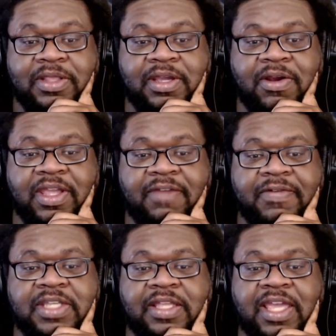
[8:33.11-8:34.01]
They
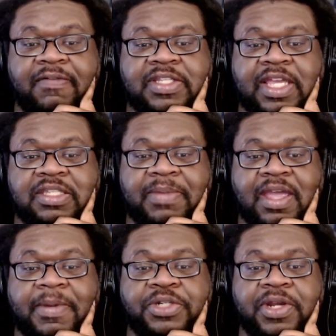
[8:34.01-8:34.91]
even take some
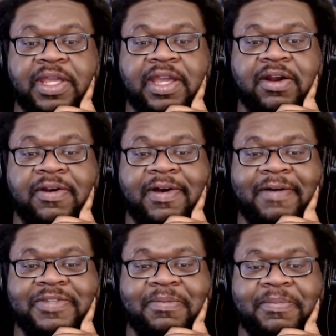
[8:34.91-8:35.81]
imagery here
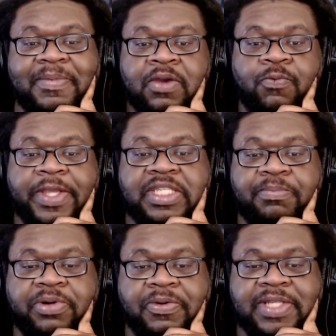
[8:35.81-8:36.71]
of some
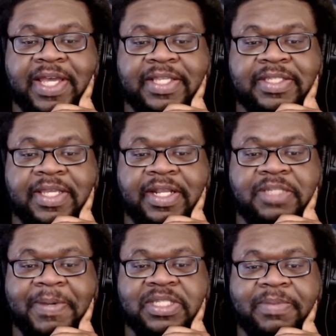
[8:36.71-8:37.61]
recent protests, and he
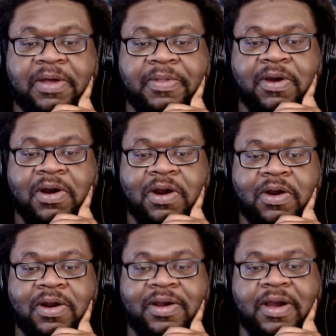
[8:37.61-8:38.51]
speaks about
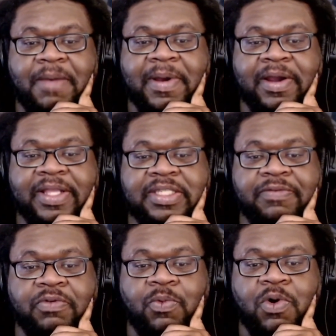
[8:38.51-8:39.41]
our American
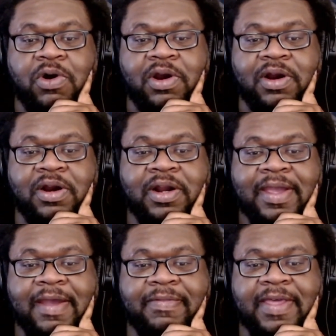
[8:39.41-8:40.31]
Civil War
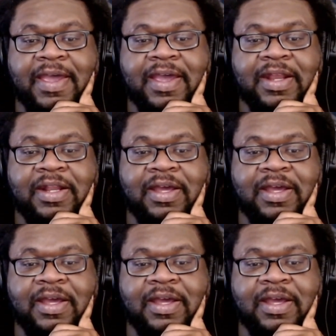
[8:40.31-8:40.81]
and then